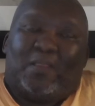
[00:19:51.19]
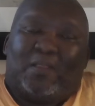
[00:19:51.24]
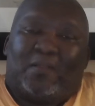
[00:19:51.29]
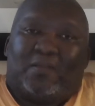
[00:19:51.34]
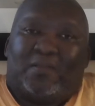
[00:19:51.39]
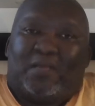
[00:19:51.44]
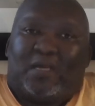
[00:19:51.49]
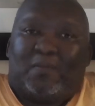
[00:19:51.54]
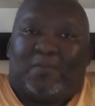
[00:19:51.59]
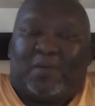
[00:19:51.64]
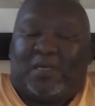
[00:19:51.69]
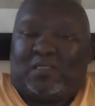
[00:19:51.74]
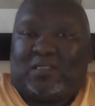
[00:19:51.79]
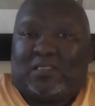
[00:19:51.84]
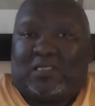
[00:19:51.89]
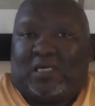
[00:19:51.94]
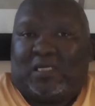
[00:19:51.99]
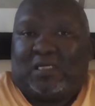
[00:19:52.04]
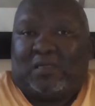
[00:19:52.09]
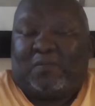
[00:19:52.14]
they
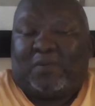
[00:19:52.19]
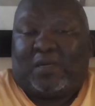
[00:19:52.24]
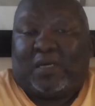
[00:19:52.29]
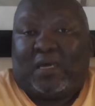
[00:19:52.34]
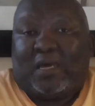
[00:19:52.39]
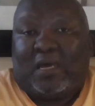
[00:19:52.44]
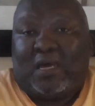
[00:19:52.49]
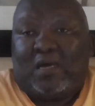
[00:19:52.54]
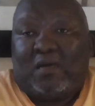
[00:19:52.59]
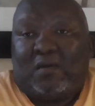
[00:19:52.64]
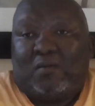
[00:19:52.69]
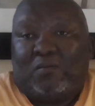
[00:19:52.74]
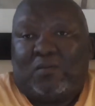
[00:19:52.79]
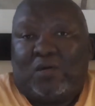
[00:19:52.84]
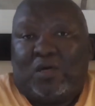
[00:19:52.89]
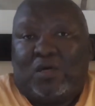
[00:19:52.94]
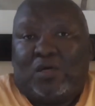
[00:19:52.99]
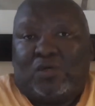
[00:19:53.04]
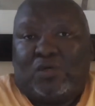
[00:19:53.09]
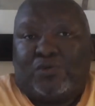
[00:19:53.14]
basically
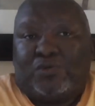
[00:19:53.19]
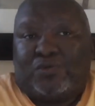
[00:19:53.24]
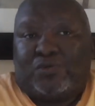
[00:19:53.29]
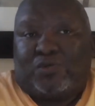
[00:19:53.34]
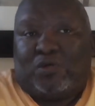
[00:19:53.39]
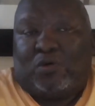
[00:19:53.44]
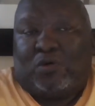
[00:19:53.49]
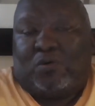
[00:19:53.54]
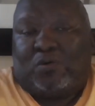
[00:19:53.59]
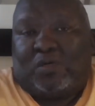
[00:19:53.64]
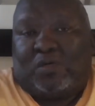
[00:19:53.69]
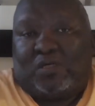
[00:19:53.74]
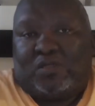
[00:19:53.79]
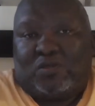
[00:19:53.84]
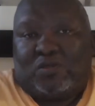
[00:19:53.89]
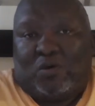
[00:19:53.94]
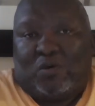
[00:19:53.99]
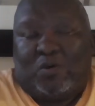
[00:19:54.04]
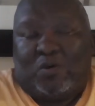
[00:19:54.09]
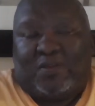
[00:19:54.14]
became stories,
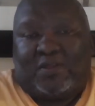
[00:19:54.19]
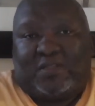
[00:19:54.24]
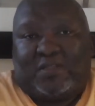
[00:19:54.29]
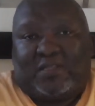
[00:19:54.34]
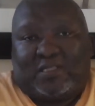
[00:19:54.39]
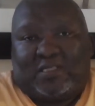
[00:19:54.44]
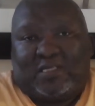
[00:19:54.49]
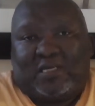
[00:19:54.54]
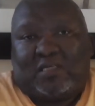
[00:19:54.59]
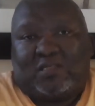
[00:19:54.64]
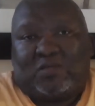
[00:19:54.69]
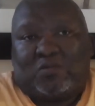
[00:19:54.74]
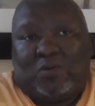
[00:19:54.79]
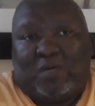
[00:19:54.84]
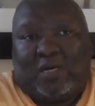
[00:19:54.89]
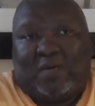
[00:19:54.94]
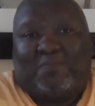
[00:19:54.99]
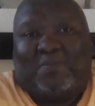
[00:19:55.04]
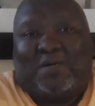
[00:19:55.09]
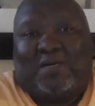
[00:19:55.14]
or rather the texts were
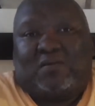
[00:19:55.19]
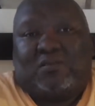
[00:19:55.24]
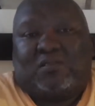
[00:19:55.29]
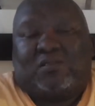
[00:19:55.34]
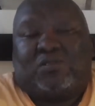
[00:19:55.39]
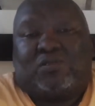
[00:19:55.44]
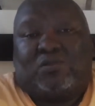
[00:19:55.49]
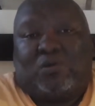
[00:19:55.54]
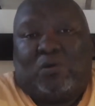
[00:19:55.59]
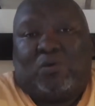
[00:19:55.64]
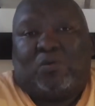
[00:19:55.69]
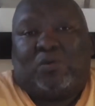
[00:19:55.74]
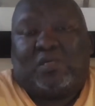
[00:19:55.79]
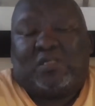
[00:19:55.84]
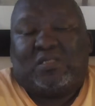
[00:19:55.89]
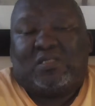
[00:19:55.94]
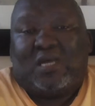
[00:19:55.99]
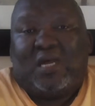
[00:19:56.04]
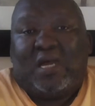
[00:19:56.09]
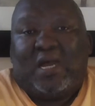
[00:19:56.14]
about
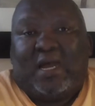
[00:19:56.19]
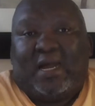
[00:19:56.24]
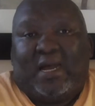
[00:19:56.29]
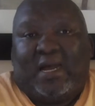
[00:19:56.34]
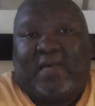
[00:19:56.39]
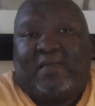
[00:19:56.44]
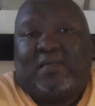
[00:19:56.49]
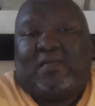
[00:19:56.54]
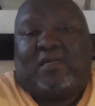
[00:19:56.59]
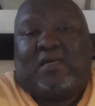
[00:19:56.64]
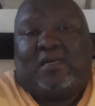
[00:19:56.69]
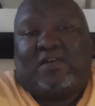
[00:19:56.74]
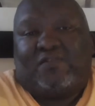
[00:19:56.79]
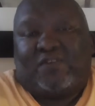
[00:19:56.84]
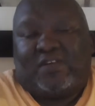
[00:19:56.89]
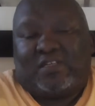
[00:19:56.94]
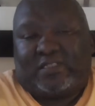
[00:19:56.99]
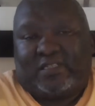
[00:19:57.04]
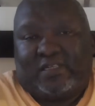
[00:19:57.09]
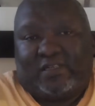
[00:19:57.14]
stories and life
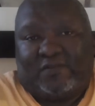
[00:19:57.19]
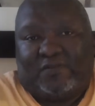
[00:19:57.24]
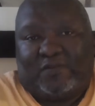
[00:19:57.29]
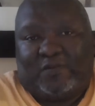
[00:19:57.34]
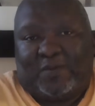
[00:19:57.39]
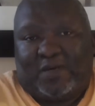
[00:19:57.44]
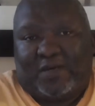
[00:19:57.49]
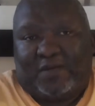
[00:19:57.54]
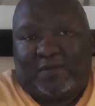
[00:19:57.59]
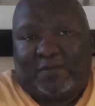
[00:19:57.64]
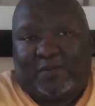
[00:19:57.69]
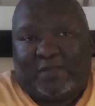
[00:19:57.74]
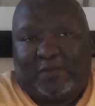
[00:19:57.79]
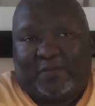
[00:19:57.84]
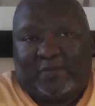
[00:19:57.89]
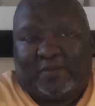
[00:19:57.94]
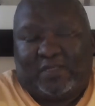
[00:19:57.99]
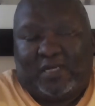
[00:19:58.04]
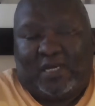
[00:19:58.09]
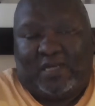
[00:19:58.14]
as lived by the
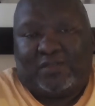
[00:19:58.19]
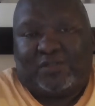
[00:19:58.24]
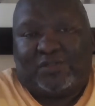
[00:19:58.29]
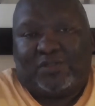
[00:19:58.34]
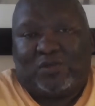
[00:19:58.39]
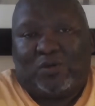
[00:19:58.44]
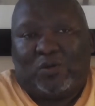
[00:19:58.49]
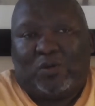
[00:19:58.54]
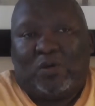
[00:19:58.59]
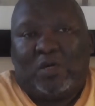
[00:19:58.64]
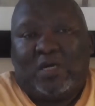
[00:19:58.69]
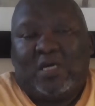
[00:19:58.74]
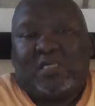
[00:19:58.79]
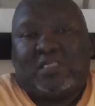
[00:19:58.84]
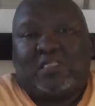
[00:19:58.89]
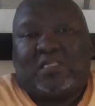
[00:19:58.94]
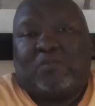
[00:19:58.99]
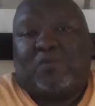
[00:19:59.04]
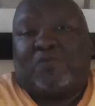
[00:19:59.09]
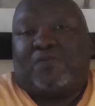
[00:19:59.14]
people. And so
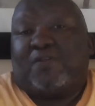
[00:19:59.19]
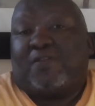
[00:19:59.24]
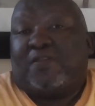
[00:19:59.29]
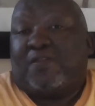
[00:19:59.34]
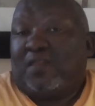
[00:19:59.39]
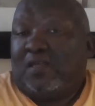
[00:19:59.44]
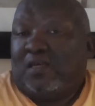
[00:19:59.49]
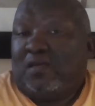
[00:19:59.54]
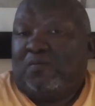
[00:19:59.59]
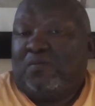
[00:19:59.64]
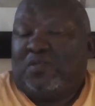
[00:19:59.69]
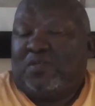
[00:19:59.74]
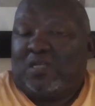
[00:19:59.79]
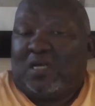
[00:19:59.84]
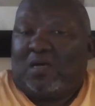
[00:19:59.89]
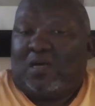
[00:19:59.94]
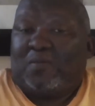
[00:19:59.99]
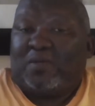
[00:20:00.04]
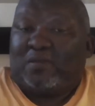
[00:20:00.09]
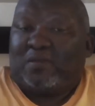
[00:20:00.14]
some of the themes
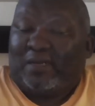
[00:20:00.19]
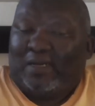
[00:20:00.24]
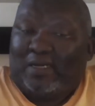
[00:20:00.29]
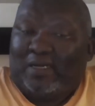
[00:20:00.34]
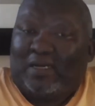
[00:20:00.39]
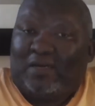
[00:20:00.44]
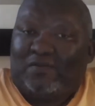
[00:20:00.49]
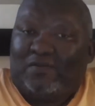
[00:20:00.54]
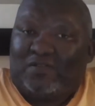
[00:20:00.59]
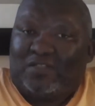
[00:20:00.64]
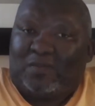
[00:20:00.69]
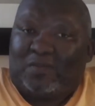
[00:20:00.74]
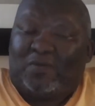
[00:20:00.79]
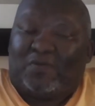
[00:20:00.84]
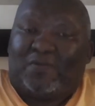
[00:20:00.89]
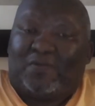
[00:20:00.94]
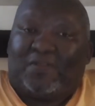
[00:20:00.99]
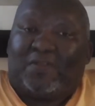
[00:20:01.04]
are about love, some of the